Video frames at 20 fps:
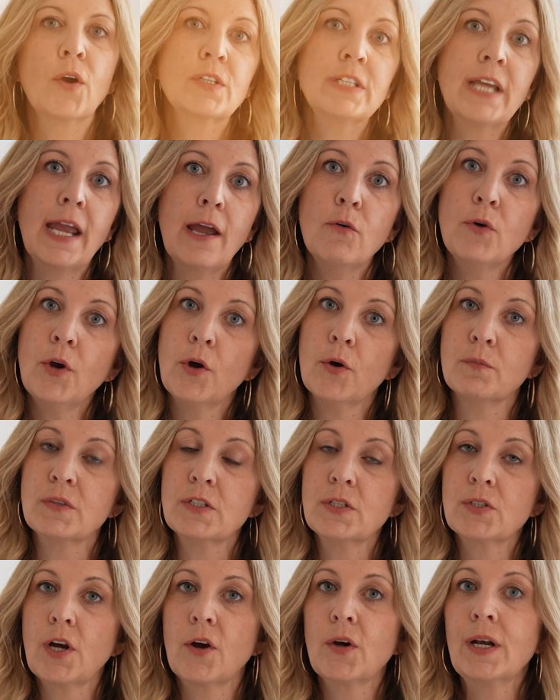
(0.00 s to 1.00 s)
are townhomes,
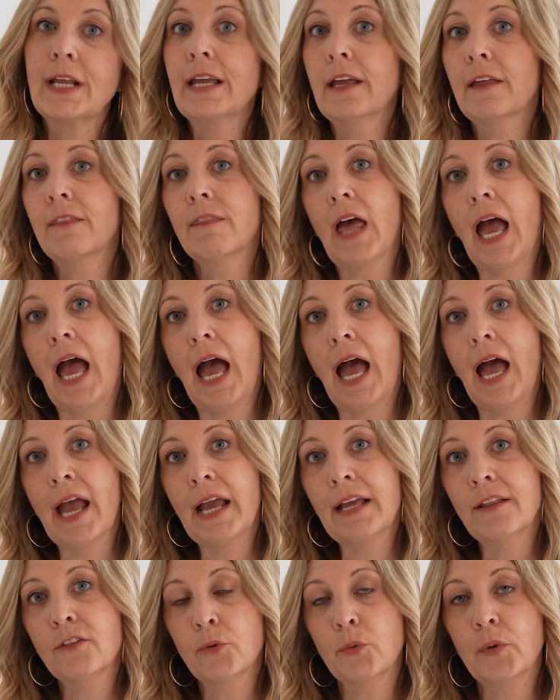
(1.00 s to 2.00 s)
starting in the
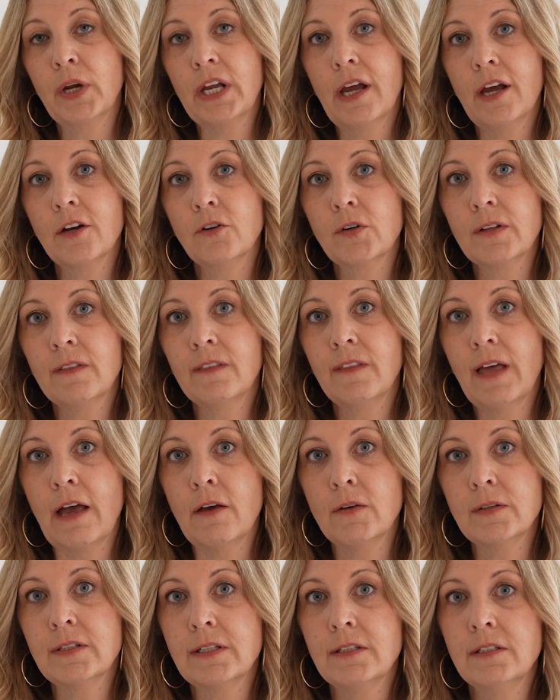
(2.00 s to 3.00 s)
high
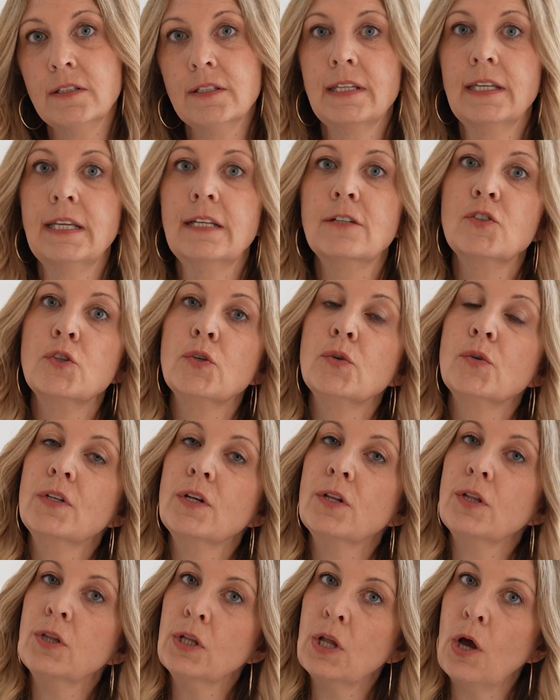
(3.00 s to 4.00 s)
300,000s into
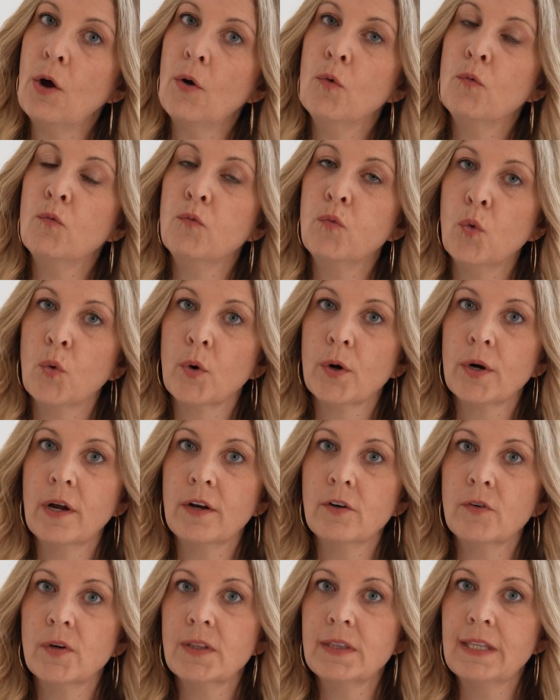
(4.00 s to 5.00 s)
the low
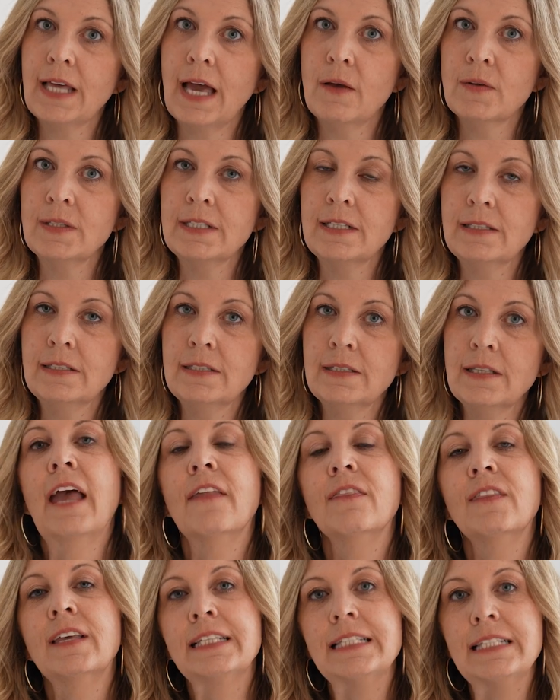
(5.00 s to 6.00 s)
400,000s,
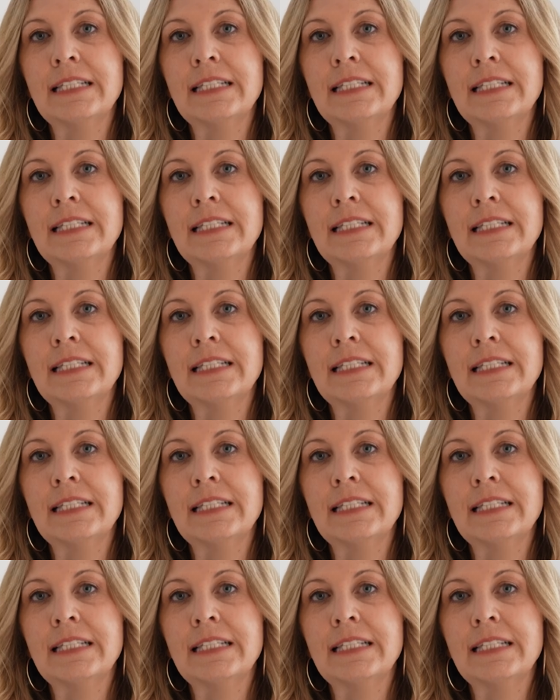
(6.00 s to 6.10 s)
and the